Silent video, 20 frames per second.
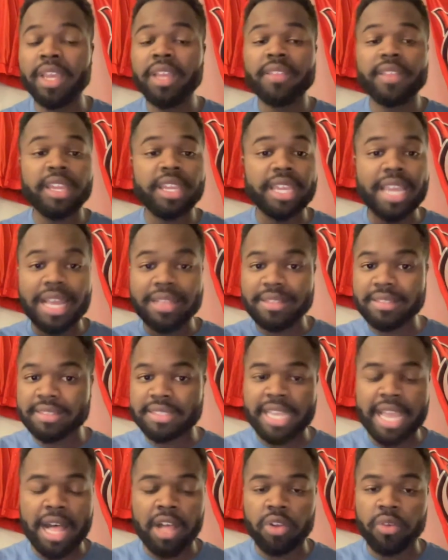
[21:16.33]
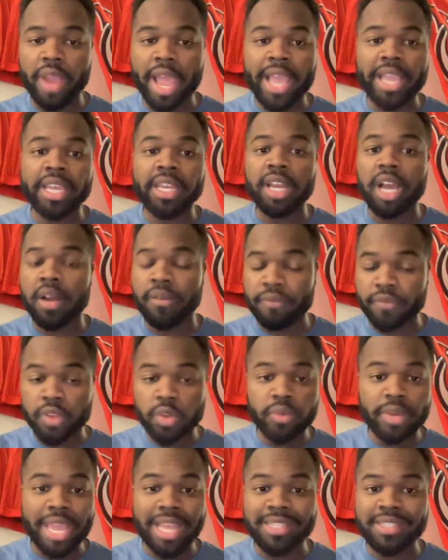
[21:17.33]
Then you got the Seattle Kraken a
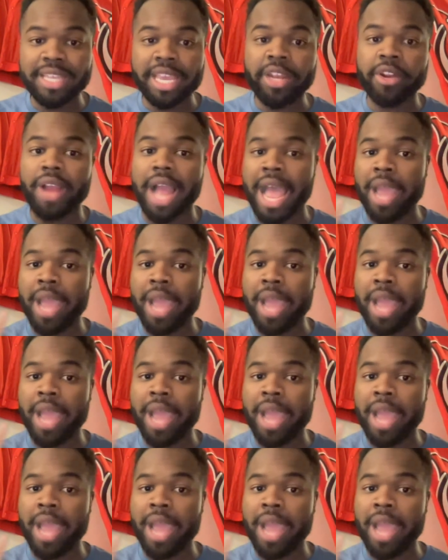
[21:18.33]
few days later.